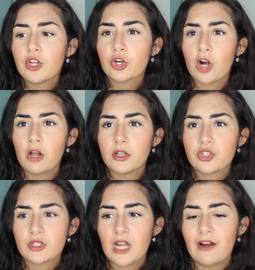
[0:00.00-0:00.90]
Your
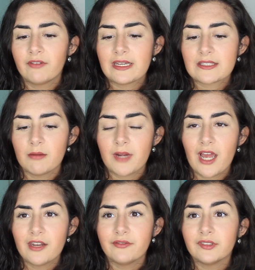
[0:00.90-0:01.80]
college should have like some
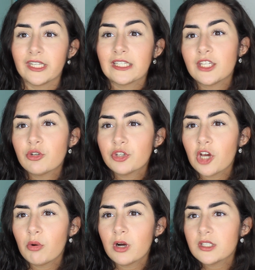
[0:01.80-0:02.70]
kind of link that you can
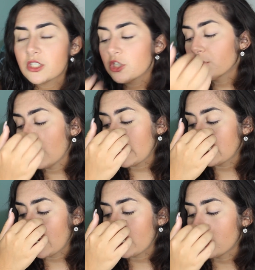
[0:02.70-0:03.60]
go onto,
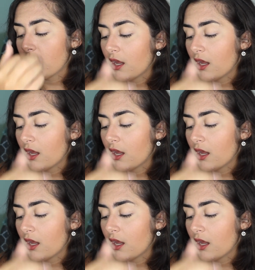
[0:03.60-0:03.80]
and then